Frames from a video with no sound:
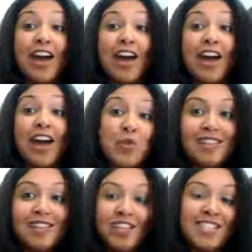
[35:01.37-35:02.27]
check out our new
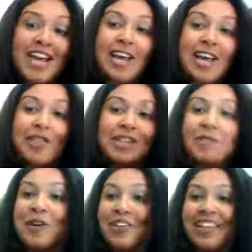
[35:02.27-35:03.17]
product, Just
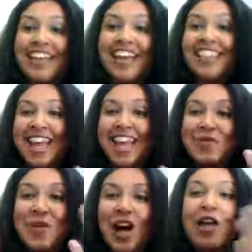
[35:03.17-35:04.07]
Add Breast Milk.
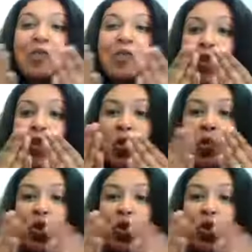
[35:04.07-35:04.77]
Thank you all.